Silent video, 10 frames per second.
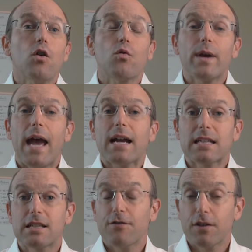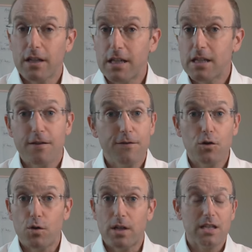react differently to
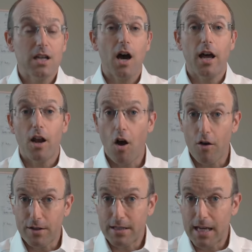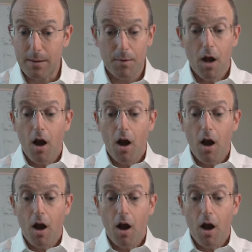food. It's not all the same.